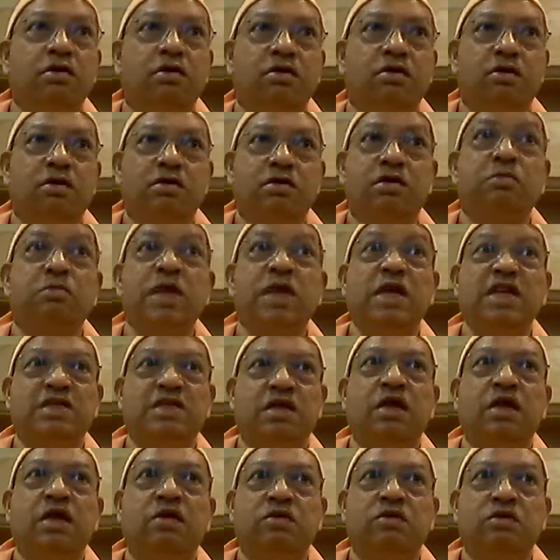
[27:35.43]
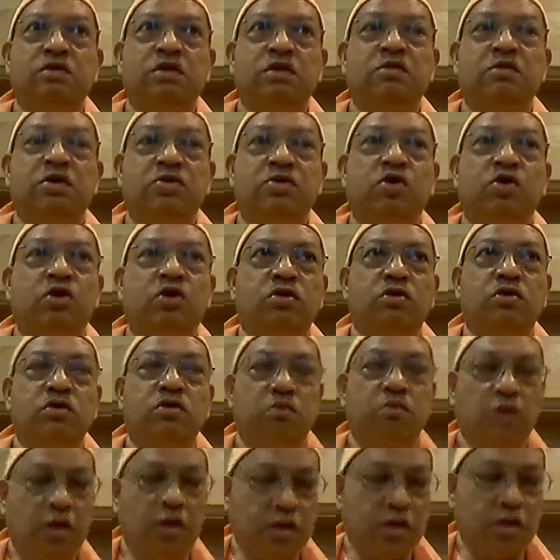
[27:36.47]
or somebody's son or somebody's daughter or
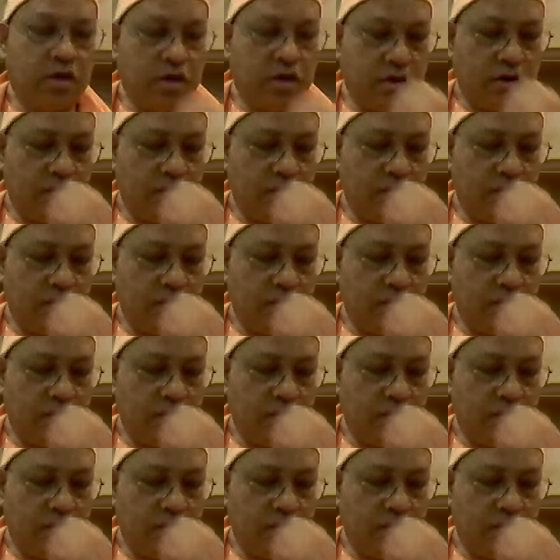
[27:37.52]
something like that.